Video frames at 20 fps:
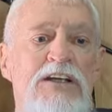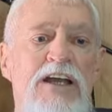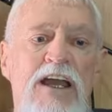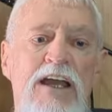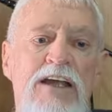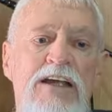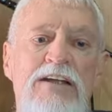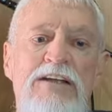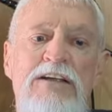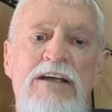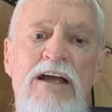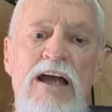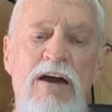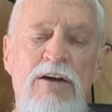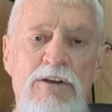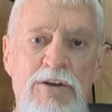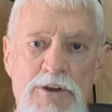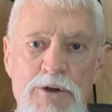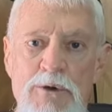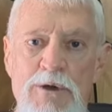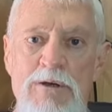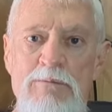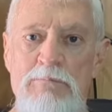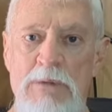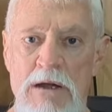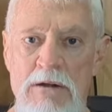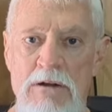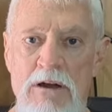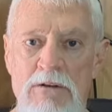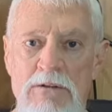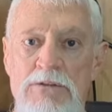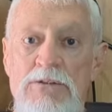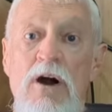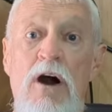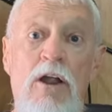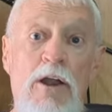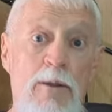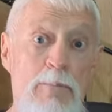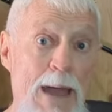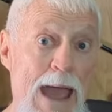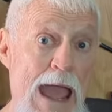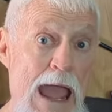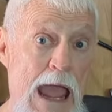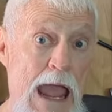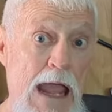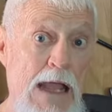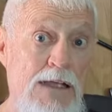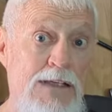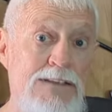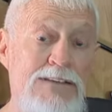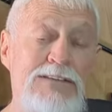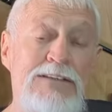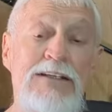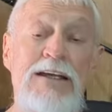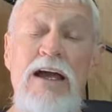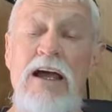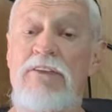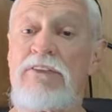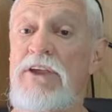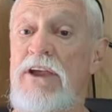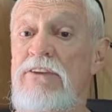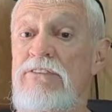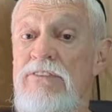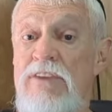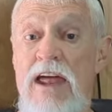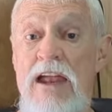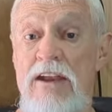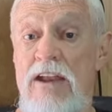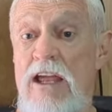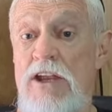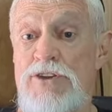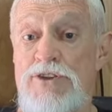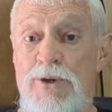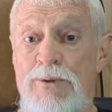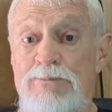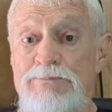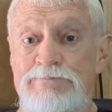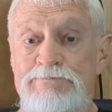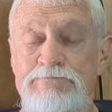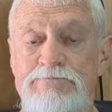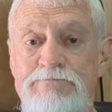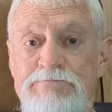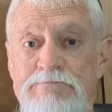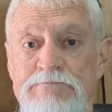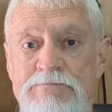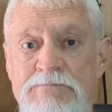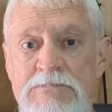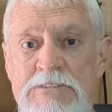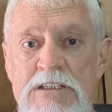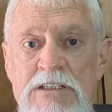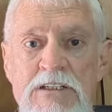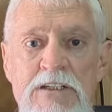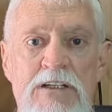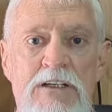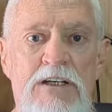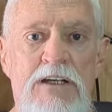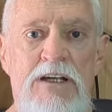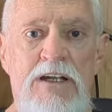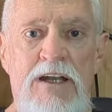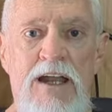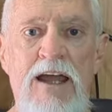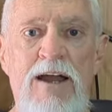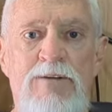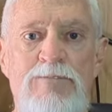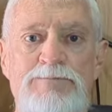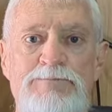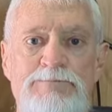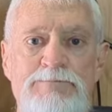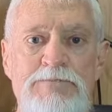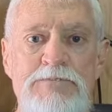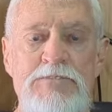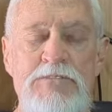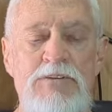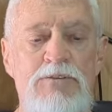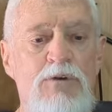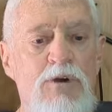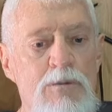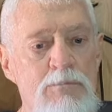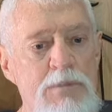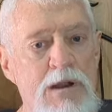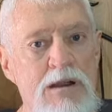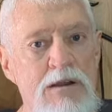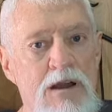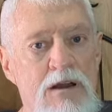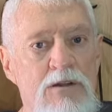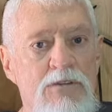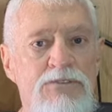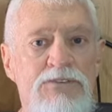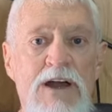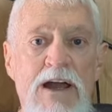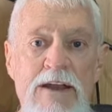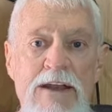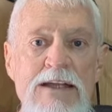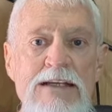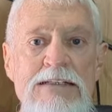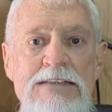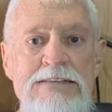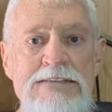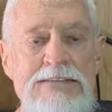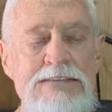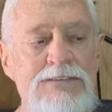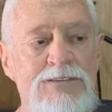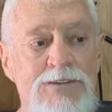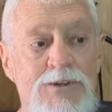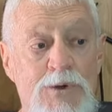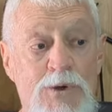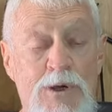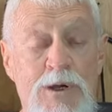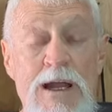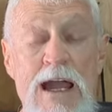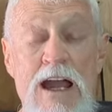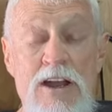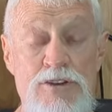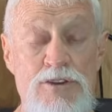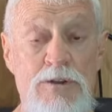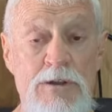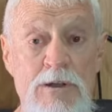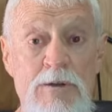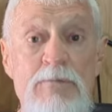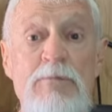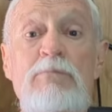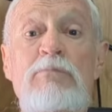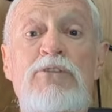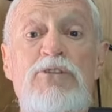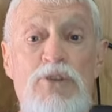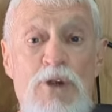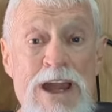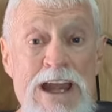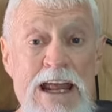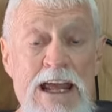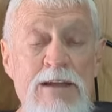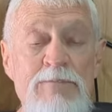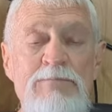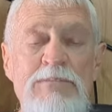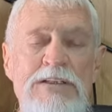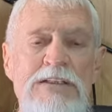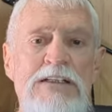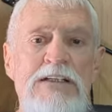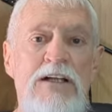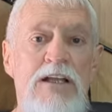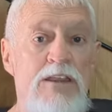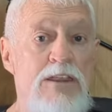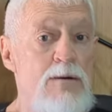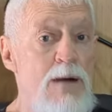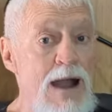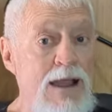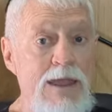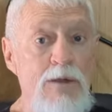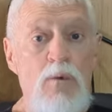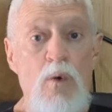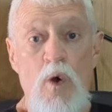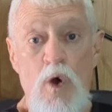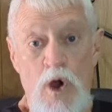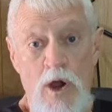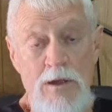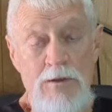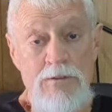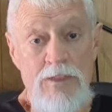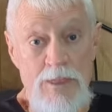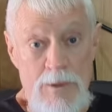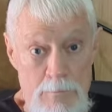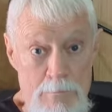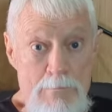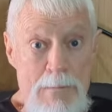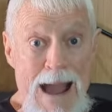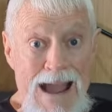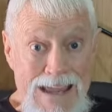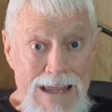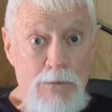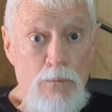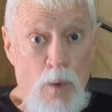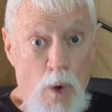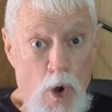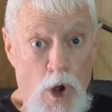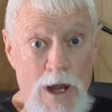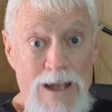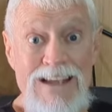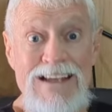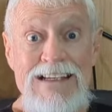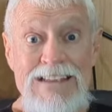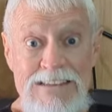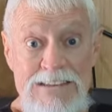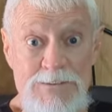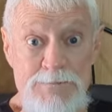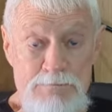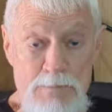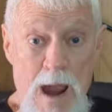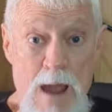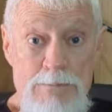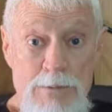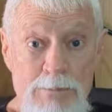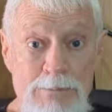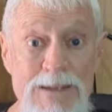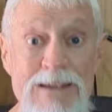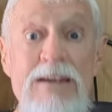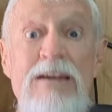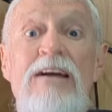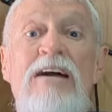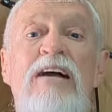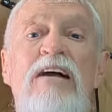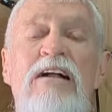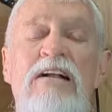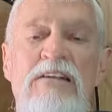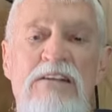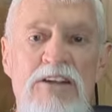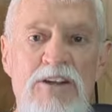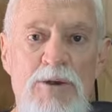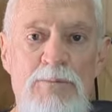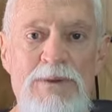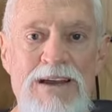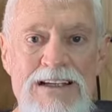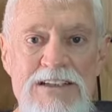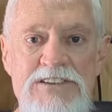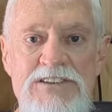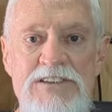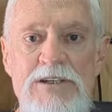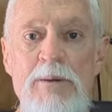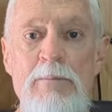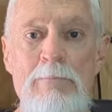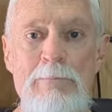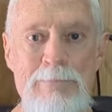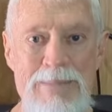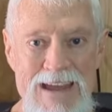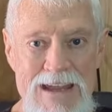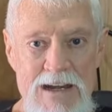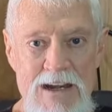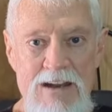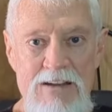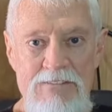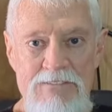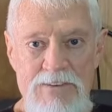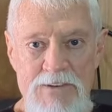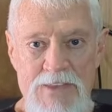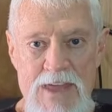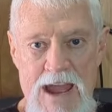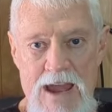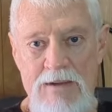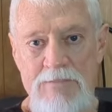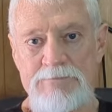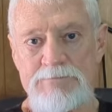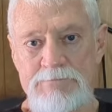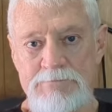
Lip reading: and how to do it bare knuckle on the bag and things of that nature. Now, if you want bare knuckle fighting, or actually training, the Makiwara is probably your best bet for that.